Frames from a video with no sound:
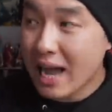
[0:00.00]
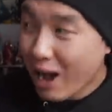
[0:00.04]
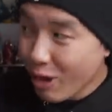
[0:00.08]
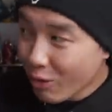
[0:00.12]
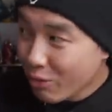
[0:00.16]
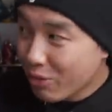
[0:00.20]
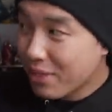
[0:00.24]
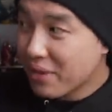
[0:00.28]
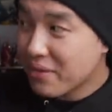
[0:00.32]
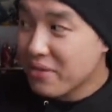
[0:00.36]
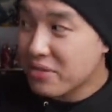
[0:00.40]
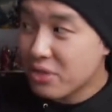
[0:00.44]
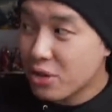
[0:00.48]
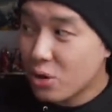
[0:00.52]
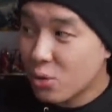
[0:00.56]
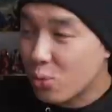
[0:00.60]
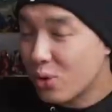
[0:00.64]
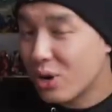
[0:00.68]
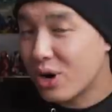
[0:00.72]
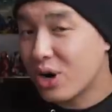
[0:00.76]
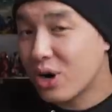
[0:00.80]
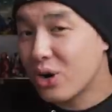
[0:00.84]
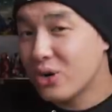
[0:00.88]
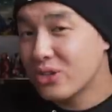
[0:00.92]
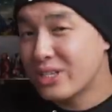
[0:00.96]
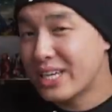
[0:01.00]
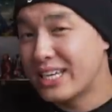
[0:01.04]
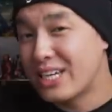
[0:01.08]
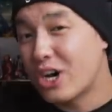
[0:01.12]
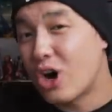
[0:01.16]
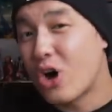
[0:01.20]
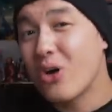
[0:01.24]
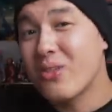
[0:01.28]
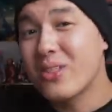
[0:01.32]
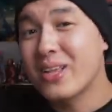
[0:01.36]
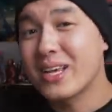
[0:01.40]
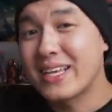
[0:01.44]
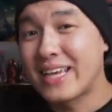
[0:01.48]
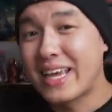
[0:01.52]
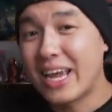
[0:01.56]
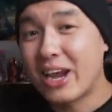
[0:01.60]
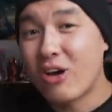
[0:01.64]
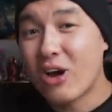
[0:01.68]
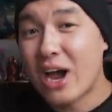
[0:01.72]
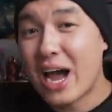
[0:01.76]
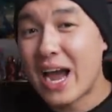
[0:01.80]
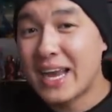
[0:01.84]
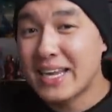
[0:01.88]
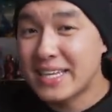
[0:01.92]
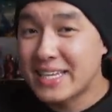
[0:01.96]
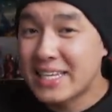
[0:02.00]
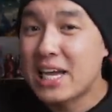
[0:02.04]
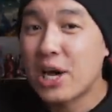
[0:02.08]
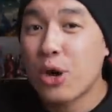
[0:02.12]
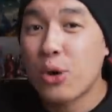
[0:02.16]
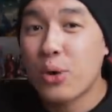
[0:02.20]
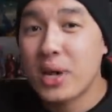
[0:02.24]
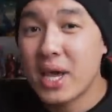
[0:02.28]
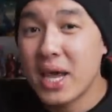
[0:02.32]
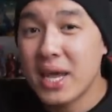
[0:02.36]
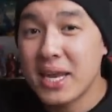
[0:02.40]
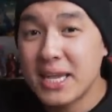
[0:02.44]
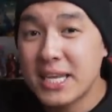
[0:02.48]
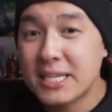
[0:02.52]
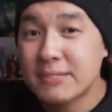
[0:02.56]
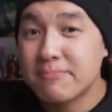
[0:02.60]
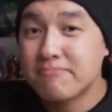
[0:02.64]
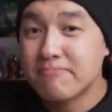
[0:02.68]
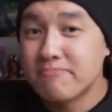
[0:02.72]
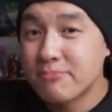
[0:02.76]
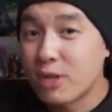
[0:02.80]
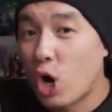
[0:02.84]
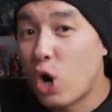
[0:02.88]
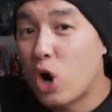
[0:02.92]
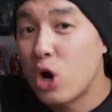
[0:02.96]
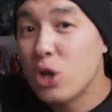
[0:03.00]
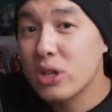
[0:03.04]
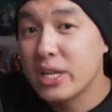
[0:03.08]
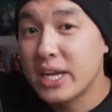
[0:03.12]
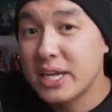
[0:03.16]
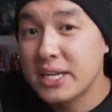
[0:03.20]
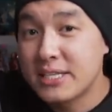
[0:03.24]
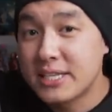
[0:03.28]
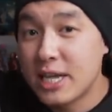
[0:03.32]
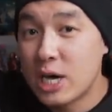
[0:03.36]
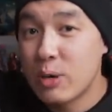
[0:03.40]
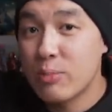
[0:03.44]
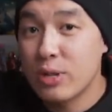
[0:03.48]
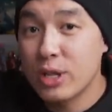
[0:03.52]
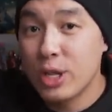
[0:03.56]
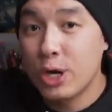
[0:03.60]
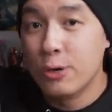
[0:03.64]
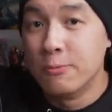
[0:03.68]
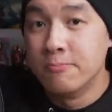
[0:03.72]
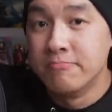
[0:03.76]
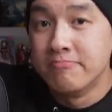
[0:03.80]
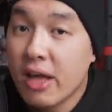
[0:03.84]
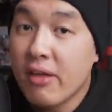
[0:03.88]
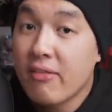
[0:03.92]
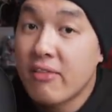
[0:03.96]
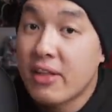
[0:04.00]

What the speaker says: out there in the world and all the gear I carry in it, all linked down below.